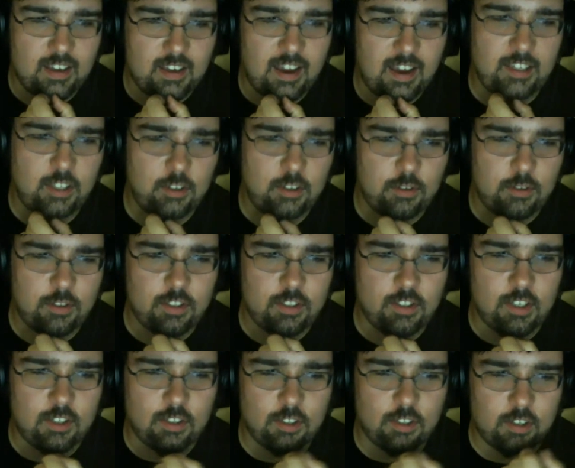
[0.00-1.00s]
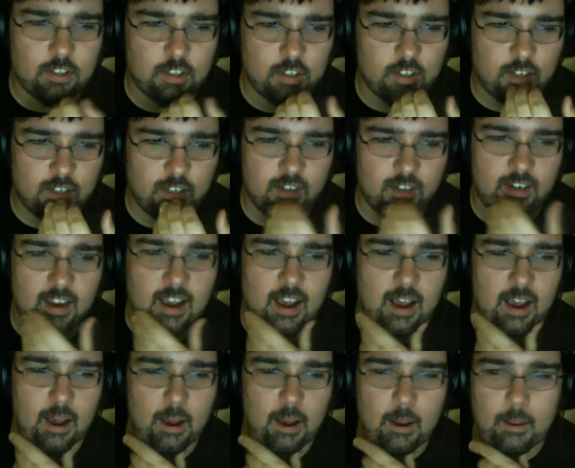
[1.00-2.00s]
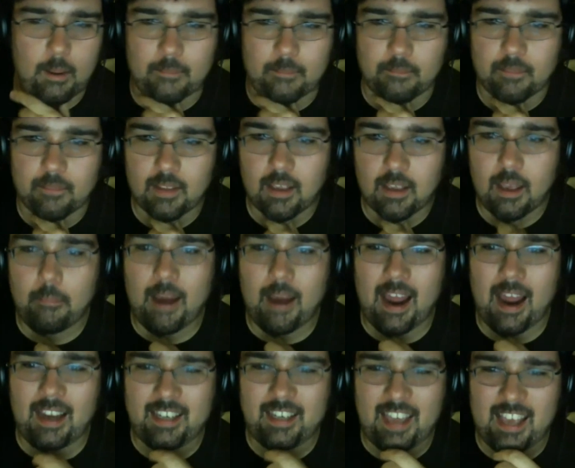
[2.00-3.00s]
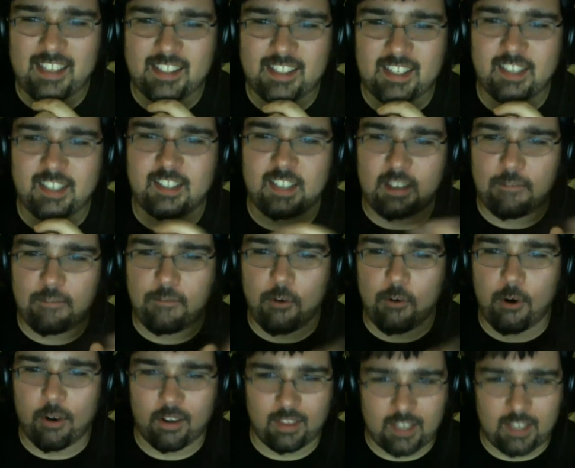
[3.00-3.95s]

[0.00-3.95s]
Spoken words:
iTunes, Stitcher, Podcast 64,